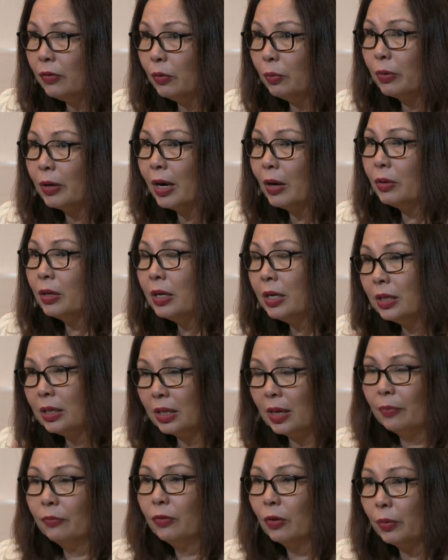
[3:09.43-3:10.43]
feel proud that he
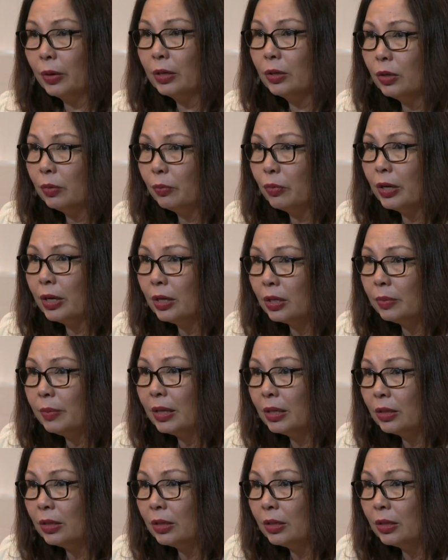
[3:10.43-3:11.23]
stepped forward to bring his